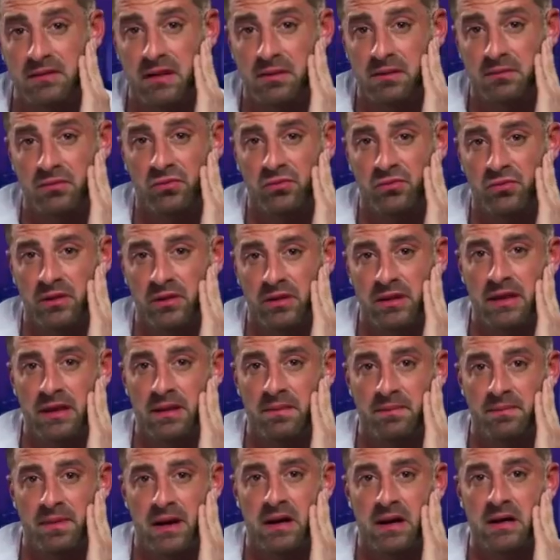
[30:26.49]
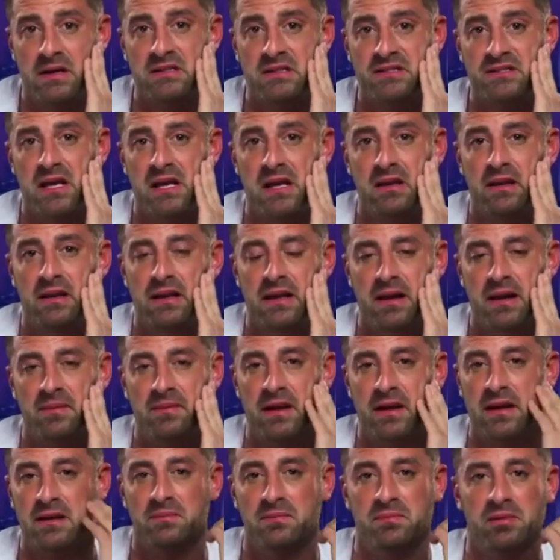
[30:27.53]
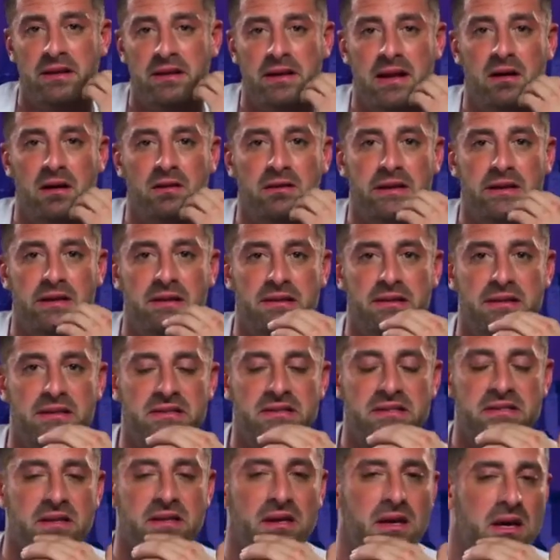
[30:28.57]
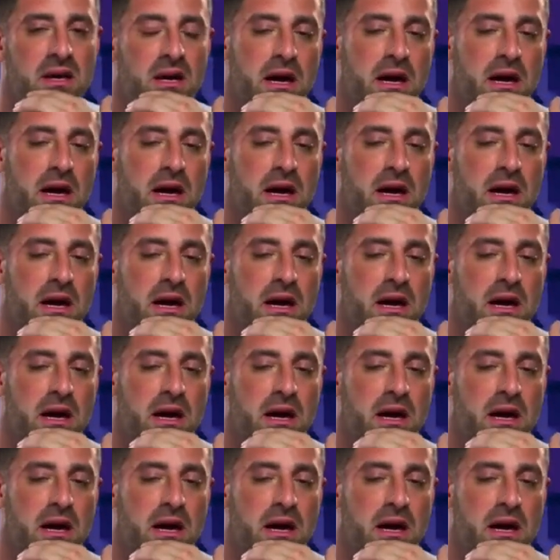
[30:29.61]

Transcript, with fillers: I'm really embarrassed that like I'm getting played out like this.